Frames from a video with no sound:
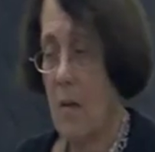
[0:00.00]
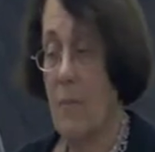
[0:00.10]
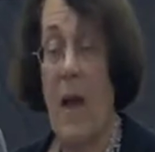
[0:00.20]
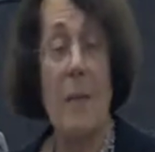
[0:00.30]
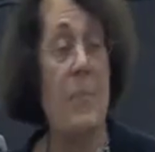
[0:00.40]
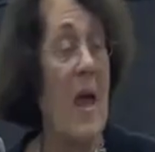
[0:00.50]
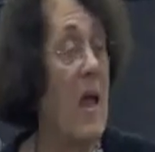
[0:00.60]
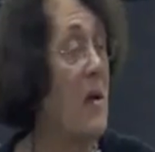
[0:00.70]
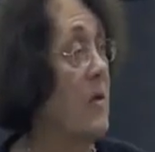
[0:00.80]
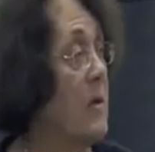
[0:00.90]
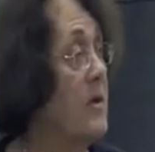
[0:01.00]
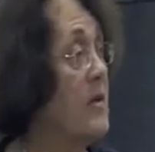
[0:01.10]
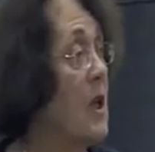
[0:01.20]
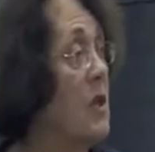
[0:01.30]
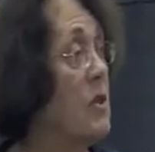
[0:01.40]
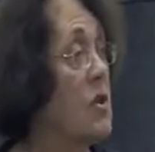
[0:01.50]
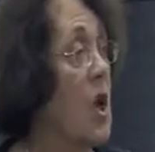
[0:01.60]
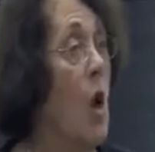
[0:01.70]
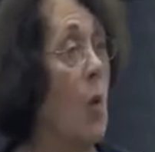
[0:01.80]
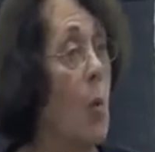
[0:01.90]
My parents didn't
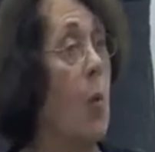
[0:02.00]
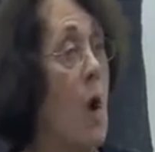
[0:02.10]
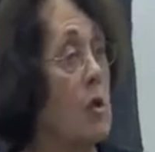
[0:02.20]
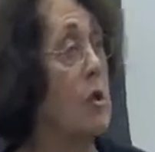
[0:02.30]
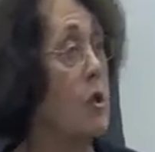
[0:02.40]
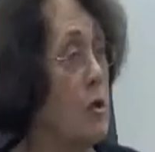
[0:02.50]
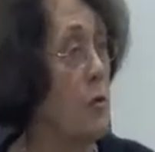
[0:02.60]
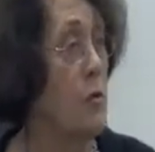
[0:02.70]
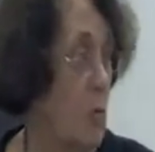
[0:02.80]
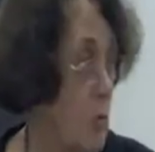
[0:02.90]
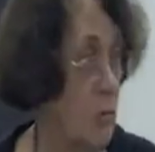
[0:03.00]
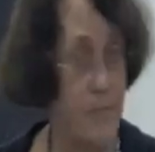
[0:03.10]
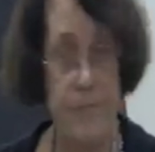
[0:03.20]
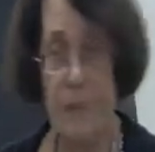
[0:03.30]
know what to do.